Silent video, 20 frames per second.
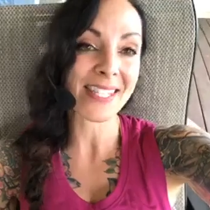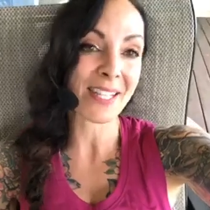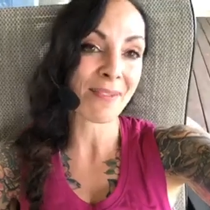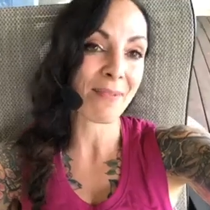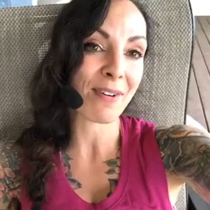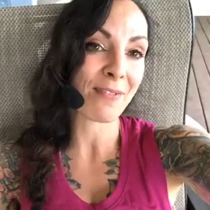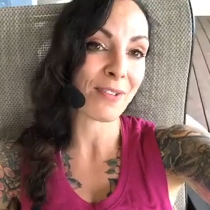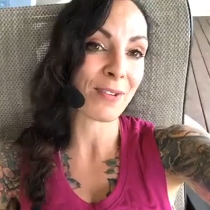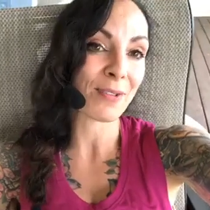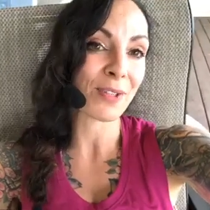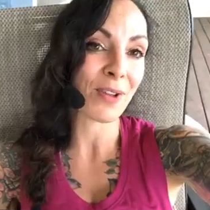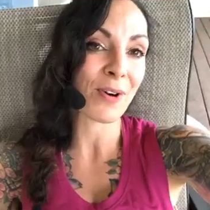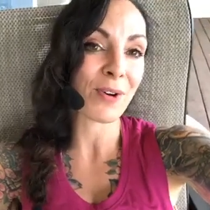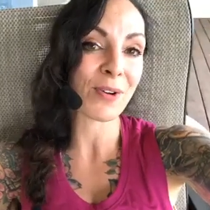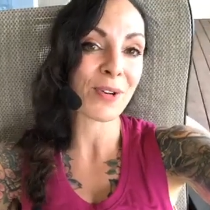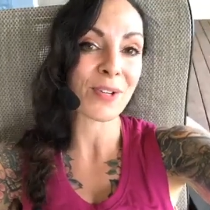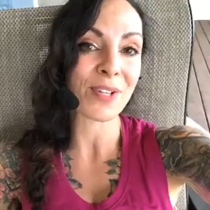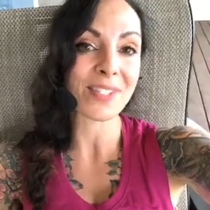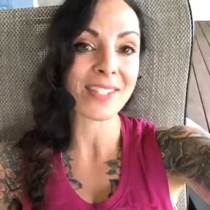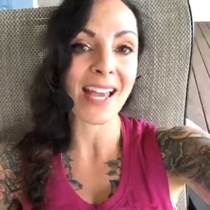some of you
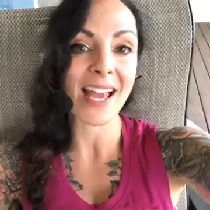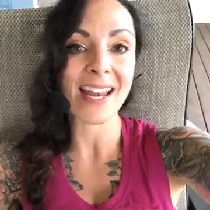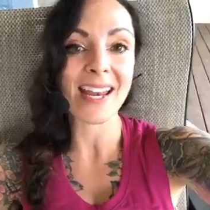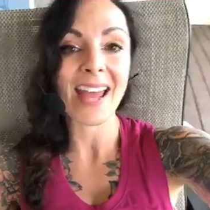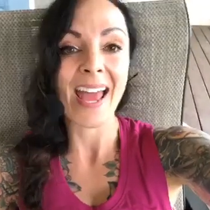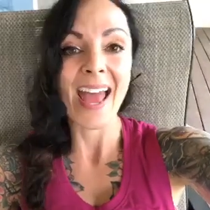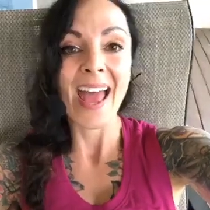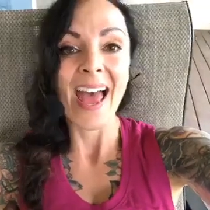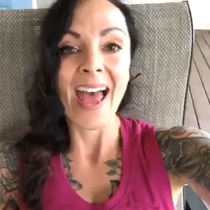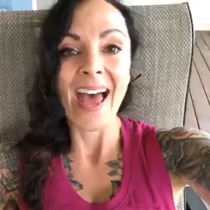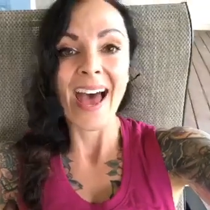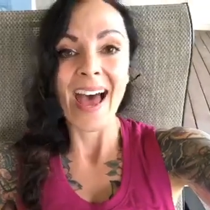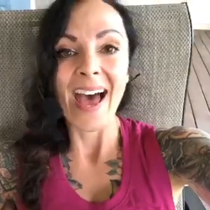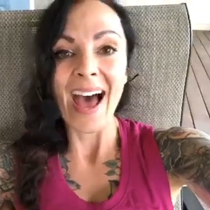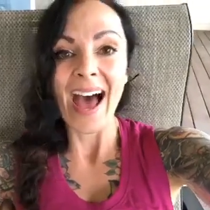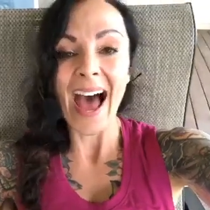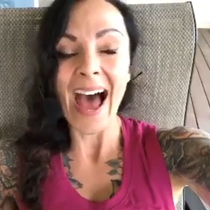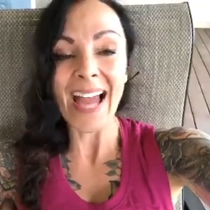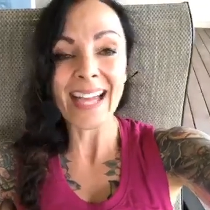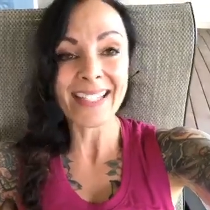locals. And
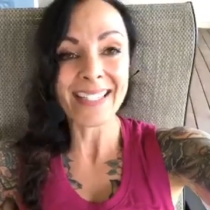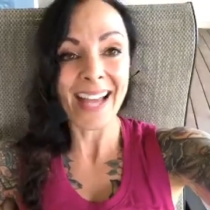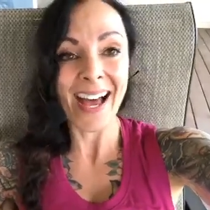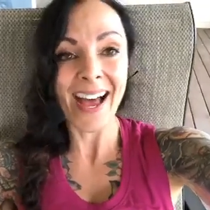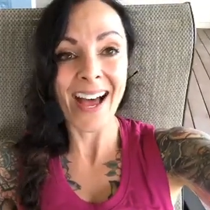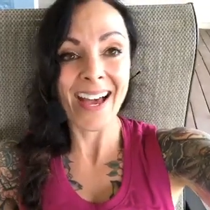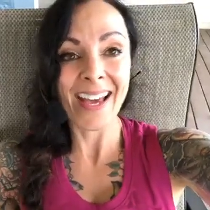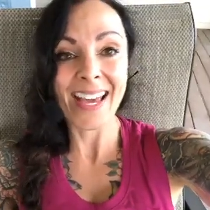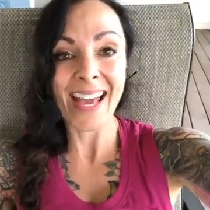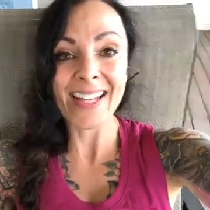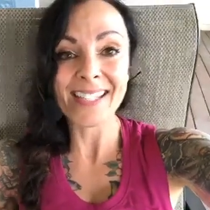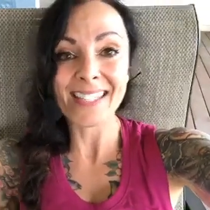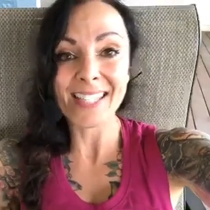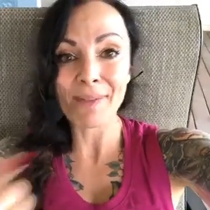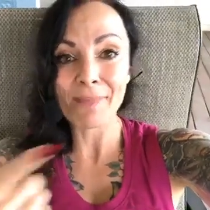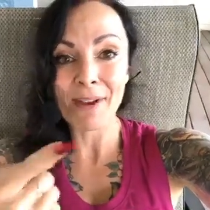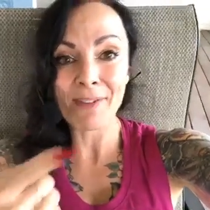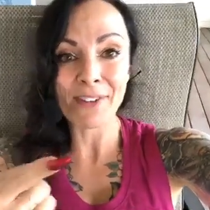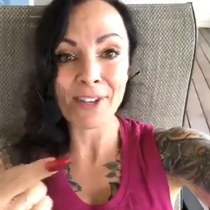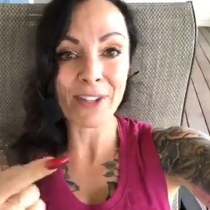hi, Doug, and
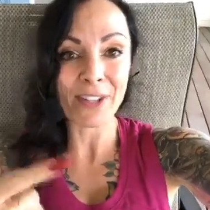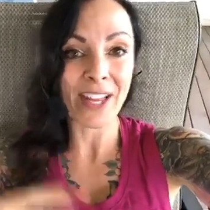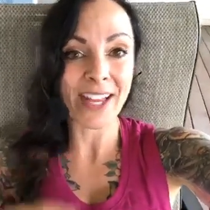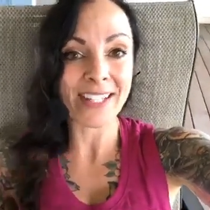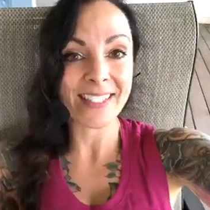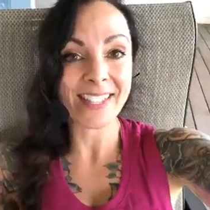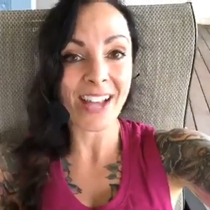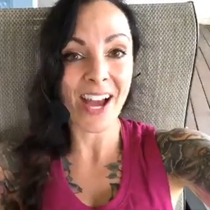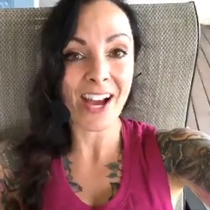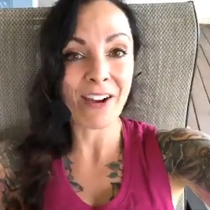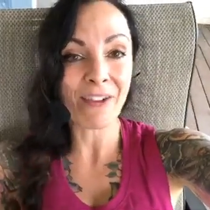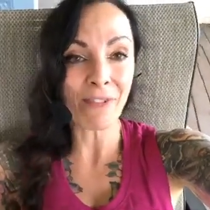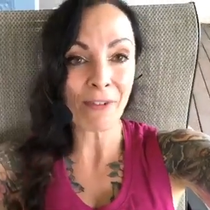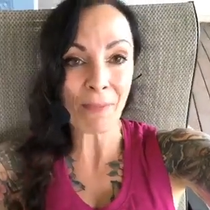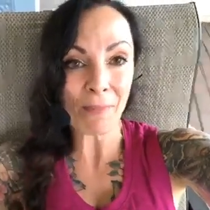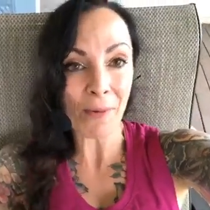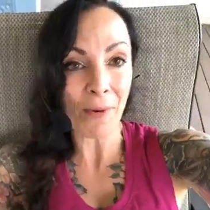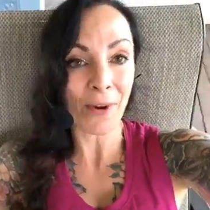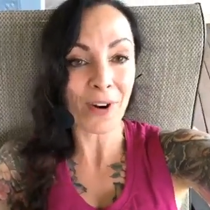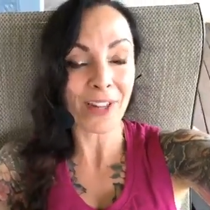some of you like Doug
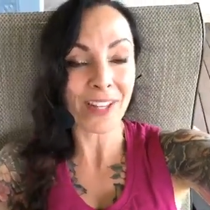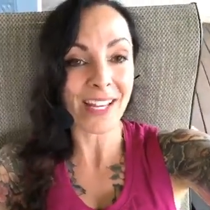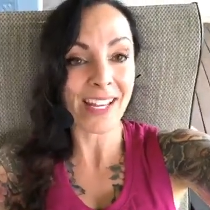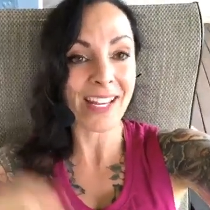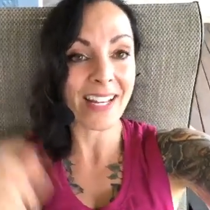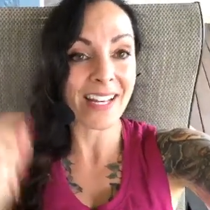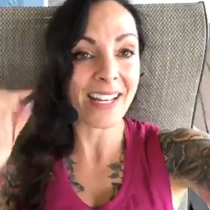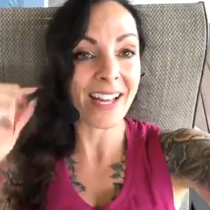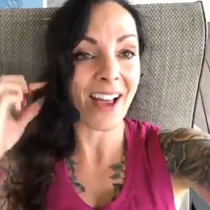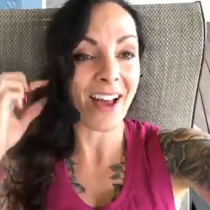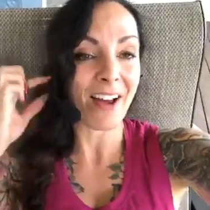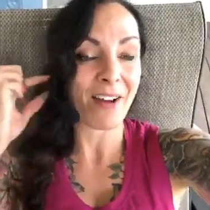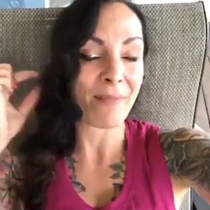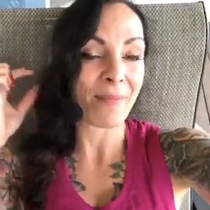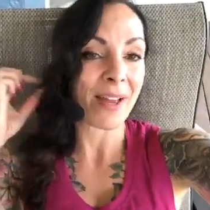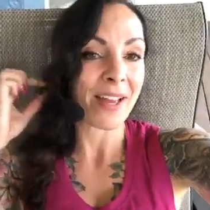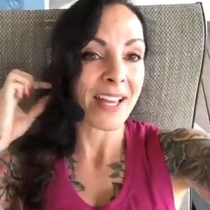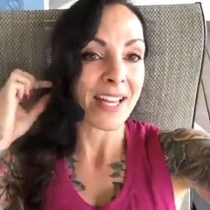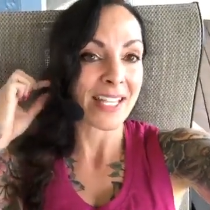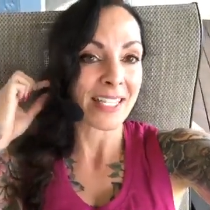from Portland.
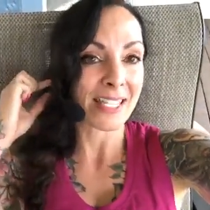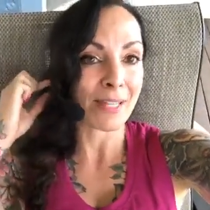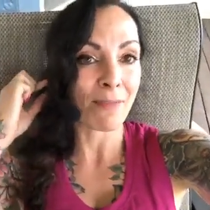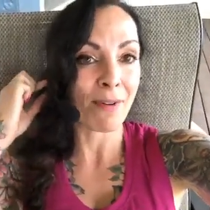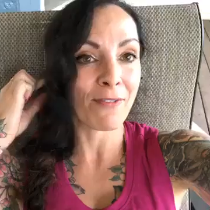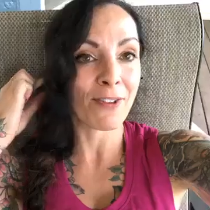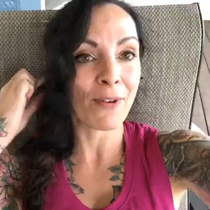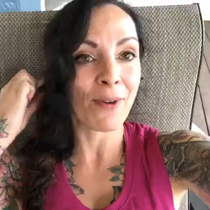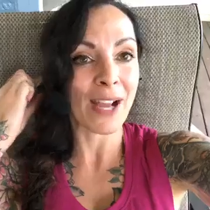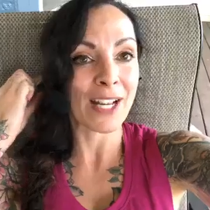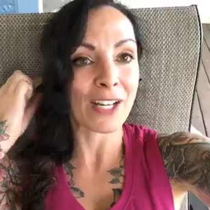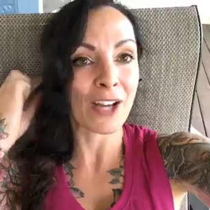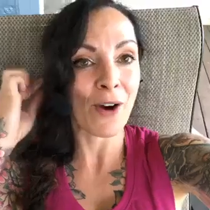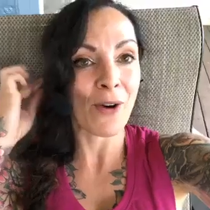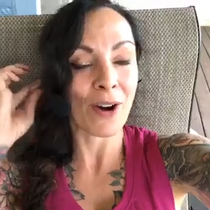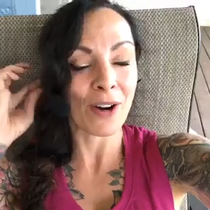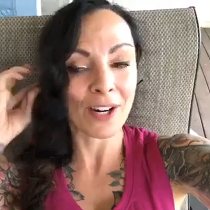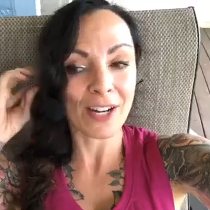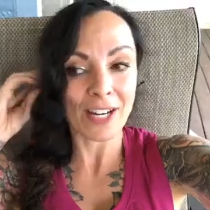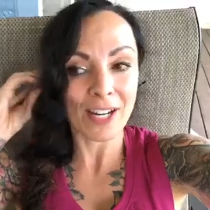Some of you I
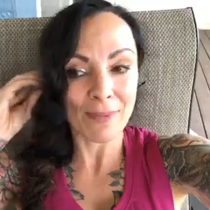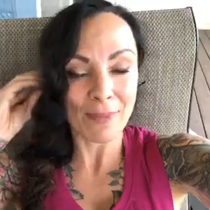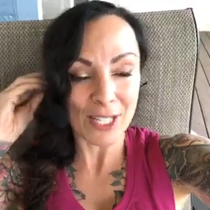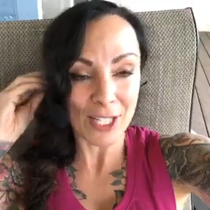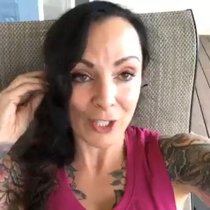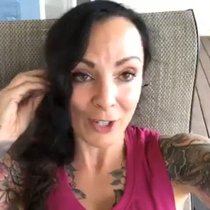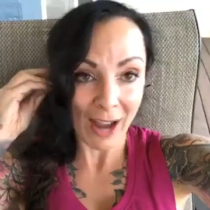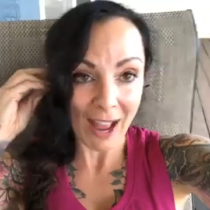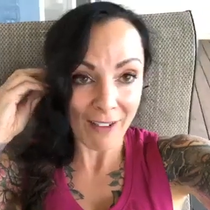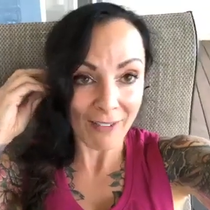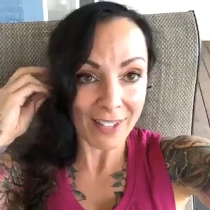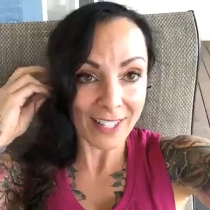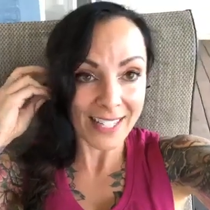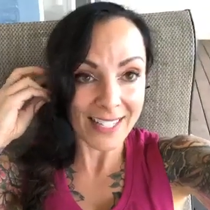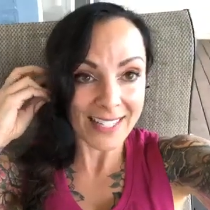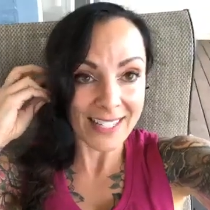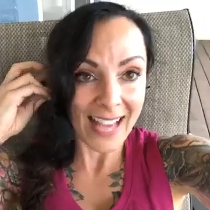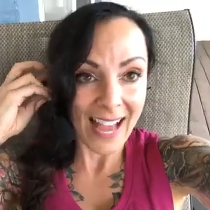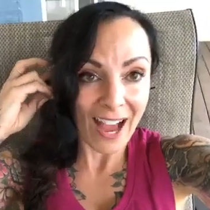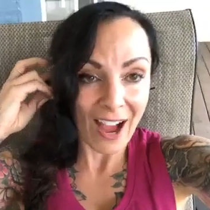know are going to be
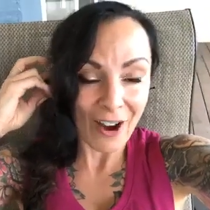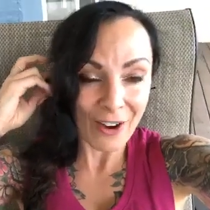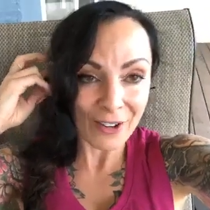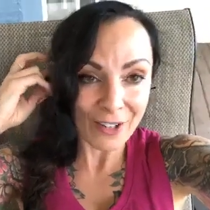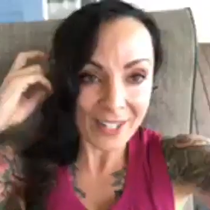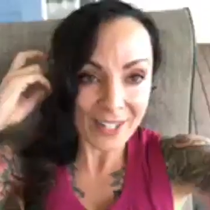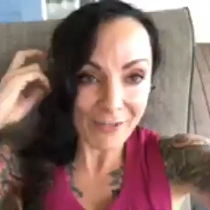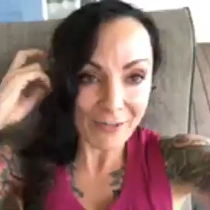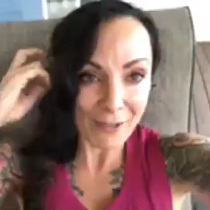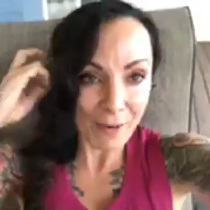traveling down